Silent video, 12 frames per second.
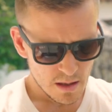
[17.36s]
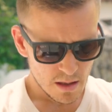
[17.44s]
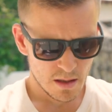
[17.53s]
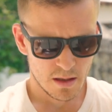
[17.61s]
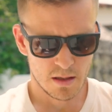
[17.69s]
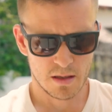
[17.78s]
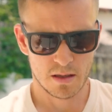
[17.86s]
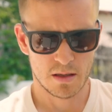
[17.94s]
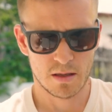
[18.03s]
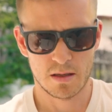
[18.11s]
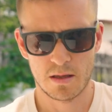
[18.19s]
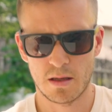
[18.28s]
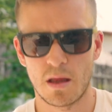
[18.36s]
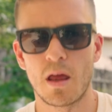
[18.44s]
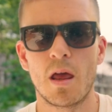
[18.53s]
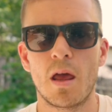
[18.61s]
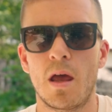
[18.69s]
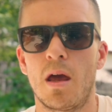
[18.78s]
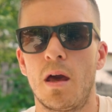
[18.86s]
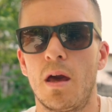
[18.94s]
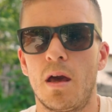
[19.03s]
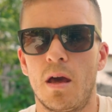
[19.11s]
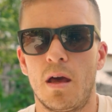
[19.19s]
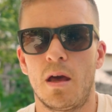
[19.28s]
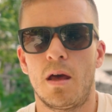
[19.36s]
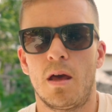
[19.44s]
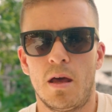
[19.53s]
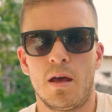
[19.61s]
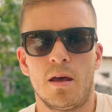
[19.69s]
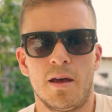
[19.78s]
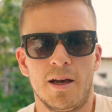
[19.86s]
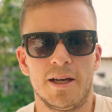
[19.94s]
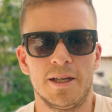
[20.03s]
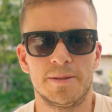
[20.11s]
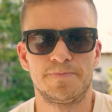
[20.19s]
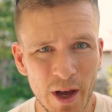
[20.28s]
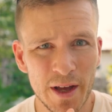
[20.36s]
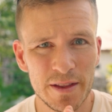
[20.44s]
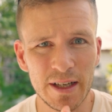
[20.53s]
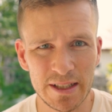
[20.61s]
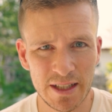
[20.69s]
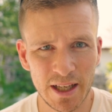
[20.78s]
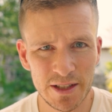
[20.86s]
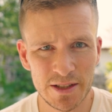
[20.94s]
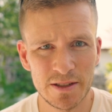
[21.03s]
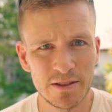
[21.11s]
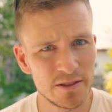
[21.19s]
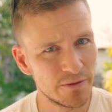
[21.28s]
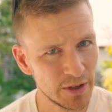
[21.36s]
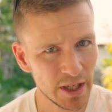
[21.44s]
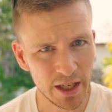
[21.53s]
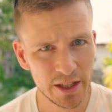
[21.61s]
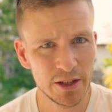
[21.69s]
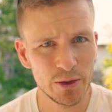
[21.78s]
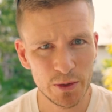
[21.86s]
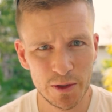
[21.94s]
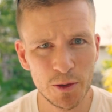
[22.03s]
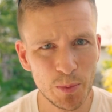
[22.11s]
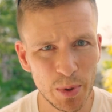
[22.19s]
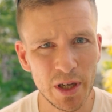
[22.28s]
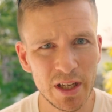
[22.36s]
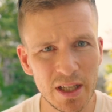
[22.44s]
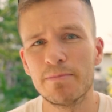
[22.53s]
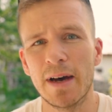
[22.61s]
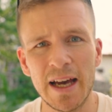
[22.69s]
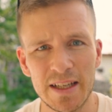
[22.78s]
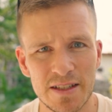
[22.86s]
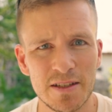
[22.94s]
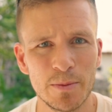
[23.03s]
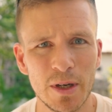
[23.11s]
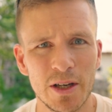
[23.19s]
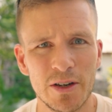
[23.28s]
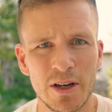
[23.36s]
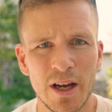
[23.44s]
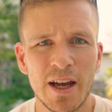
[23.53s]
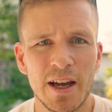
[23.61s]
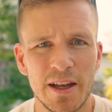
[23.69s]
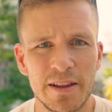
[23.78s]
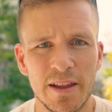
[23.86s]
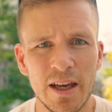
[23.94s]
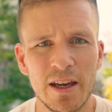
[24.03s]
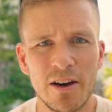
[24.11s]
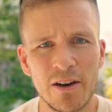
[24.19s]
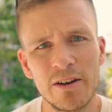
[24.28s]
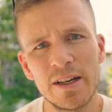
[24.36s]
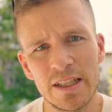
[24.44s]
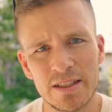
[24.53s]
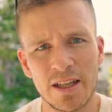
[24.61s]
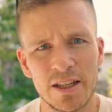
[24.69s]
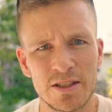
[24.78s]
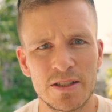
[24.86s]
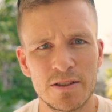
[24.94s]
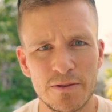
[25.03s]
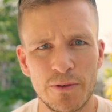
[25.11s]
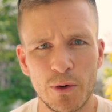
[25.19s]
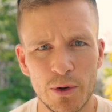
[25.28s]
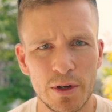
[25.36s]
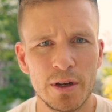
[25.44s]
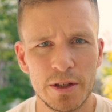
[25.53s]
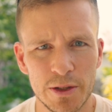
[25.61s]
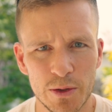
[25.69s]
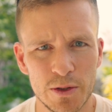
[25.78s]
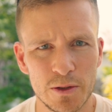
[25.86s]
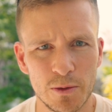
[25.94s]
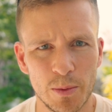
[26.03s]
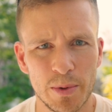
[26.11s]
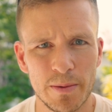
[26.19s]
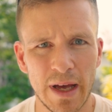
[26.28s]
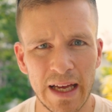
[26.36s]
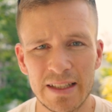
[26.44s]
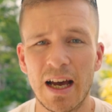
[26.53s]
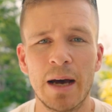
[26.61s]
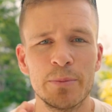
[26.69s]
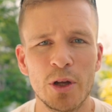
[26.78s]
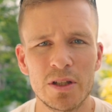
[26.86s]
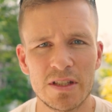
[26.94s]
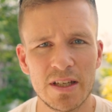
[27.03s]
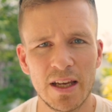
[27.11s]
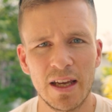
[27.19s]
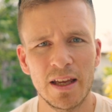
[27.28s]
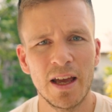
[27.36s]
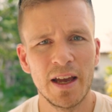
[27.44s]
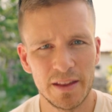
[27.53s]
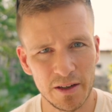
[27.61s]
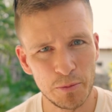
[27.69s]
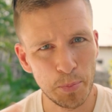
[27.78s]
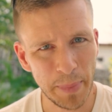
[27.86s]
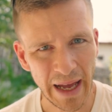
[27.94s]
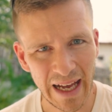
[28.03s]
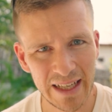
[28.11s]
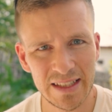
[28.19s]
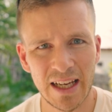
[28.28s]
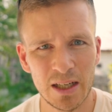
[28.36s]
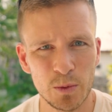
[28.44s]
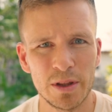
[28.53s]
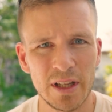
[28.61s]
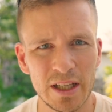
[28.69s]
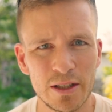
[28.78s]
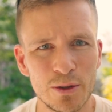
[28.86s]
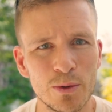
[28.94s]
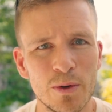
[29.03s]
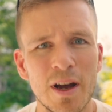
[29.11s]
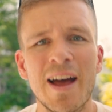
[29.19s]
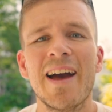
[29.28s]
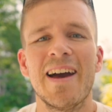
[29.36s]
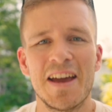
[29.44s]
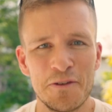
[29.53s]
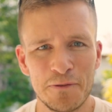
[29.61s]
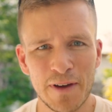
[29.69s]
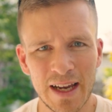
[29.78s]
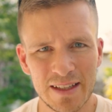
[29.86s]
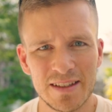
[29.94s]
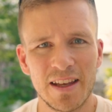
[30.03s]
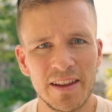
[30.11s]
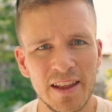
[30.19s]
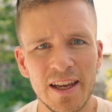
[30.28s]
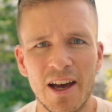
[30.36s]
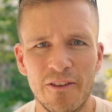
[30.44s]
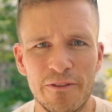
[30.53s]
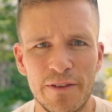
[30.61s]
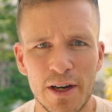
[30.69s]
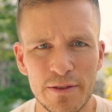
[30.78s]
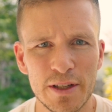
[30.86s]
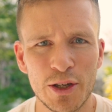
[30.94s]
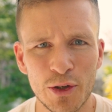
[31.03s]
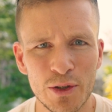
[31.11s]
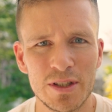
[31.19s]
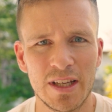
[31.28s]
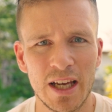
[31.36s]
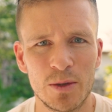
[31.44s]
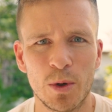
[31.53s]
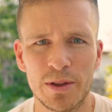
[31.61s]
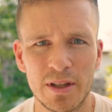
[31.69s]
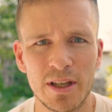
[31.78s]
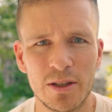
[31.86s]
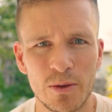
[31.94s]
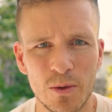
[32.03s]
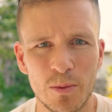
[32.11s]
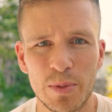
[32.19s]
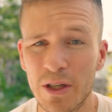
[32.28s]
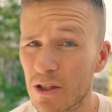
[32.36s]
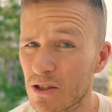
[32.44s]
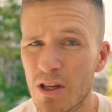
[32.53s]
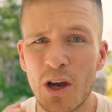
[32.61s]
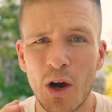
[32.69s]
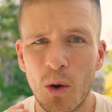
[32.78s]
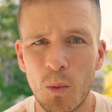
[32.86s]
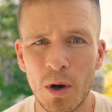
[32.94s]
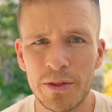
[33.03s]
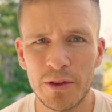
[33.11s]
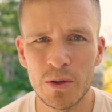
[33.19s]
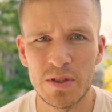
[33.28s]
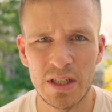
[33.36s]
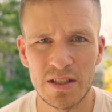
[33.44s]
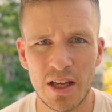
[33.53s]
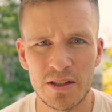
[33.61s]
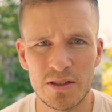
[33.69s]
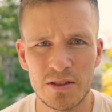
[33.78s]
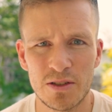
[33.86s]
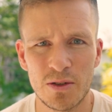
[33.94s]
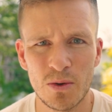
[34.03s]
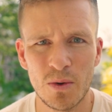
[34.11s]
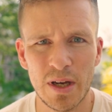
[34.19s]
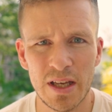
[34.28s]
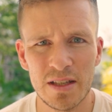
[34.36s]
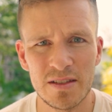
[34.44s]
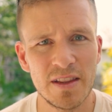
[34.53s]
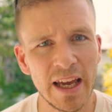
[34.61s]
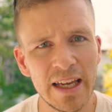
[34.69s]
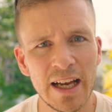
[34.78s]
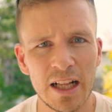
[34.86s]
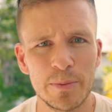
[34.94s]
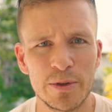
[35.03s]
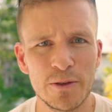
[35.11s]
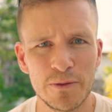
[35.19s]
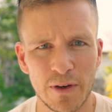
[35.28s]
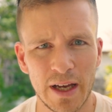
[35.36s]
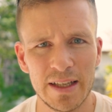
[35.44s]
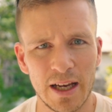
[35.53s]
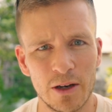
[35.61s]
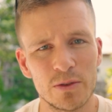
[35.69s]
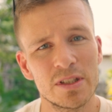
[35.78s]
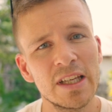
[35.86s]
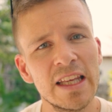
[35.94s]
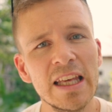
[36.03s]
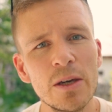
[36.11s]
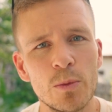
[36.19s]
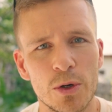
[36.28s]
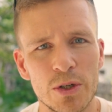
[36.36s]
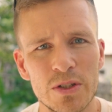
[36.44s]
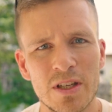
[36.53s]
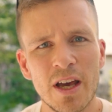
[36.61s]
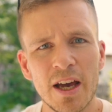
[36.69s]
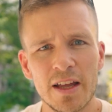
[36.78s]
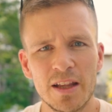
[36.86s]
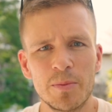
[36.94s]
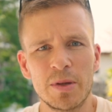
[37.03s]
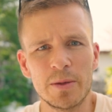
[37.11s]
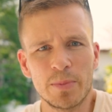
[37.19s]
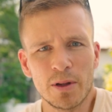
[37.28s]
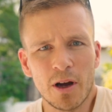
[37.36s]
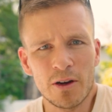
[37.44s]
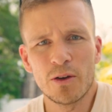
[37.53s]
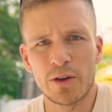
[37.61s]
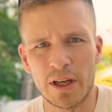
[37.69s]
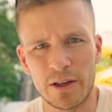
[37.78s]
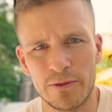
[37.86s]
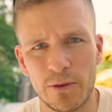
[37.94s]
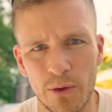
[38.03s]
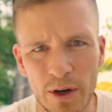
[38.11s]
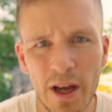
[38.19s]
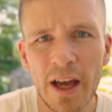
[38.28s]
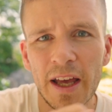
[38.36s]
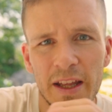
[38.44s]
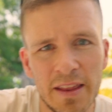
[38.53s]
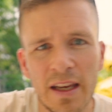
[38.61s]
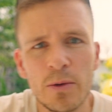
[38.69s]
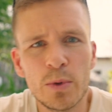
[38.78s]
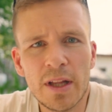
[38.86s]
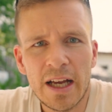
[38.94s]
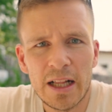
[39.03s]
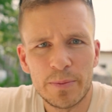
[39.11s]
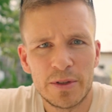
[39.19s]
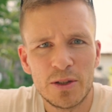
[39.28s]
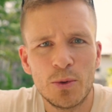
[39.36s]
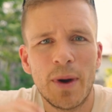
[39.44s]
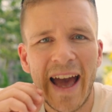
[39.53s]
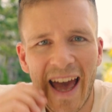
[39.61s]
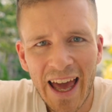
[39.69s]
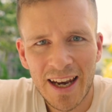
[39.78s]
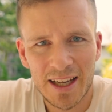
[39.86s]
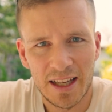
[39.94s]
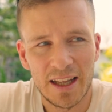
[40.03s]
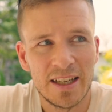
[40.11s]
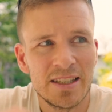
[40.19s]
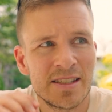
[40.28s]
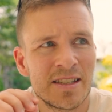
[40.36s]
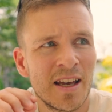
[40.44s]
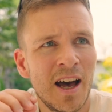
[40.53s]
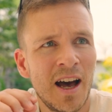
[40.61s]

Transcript: Now, first of all, for those of you who don't know, the extensions VidIQ, TubeBuddy and similar, they are extensions for YouTube. And I'm not saying they're bad at what they do. In fact, they are very good at what they do, because what those extensions do is they help you find out keywords that people are looking for. They will help you analyze